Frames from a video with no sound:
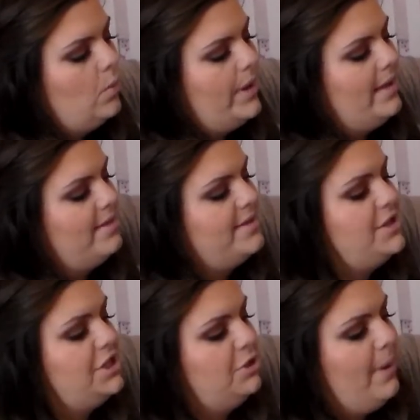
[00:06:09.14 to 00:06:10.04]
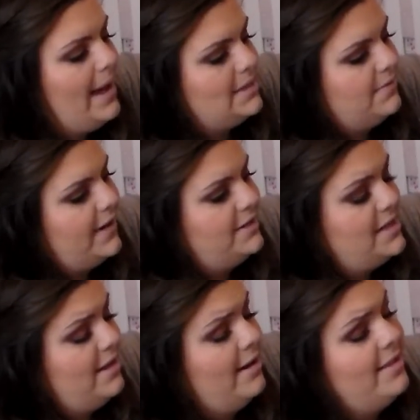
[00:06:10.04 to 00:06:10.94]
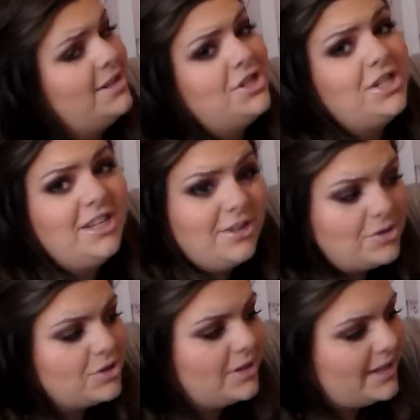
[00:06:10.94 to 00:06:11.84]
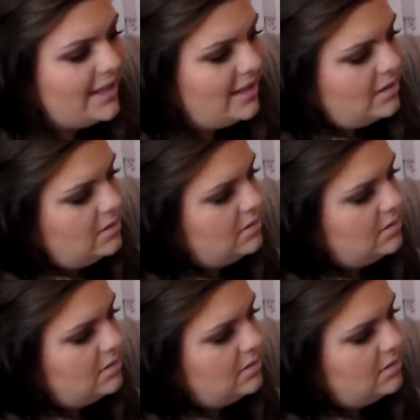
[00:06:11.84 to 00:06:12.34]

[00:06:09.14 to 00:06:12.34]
with 2 pacifiers in there, and then she usually,